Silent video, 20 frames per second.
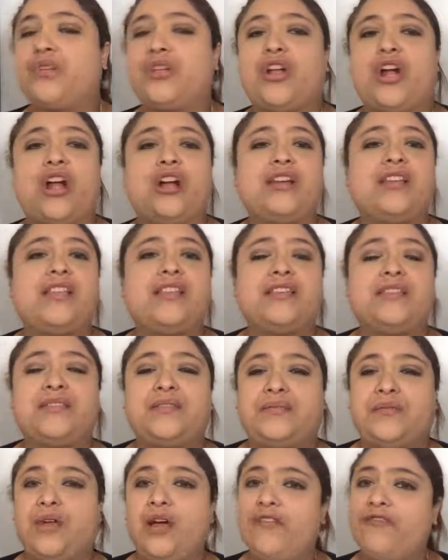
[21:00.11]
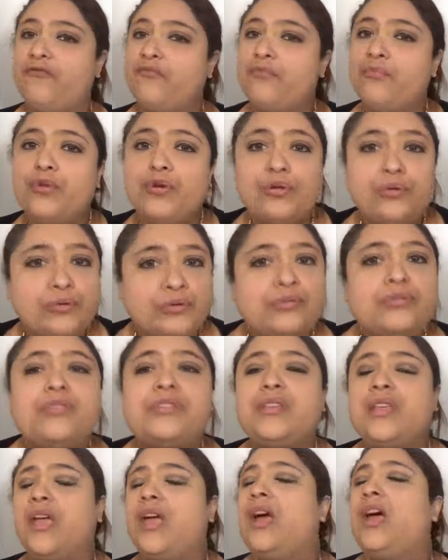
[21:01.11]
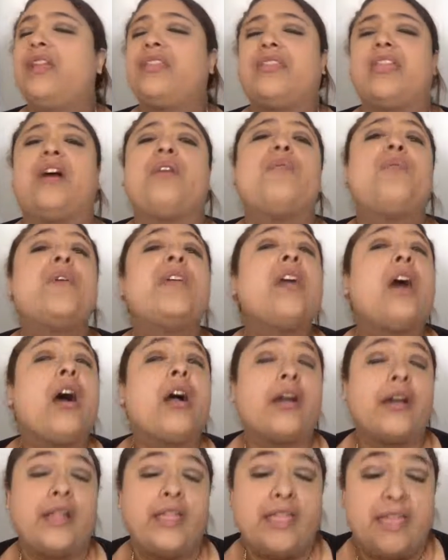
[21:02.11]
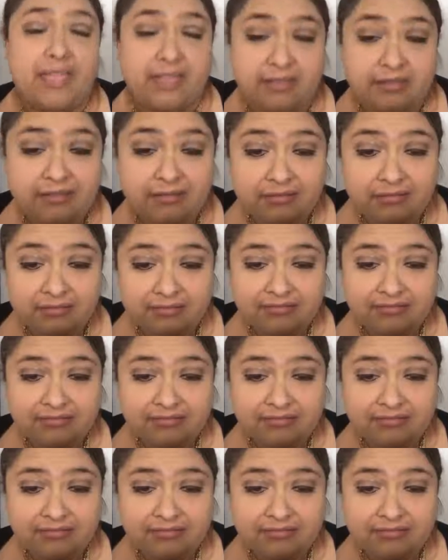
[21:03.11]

regardless of moods that we are in.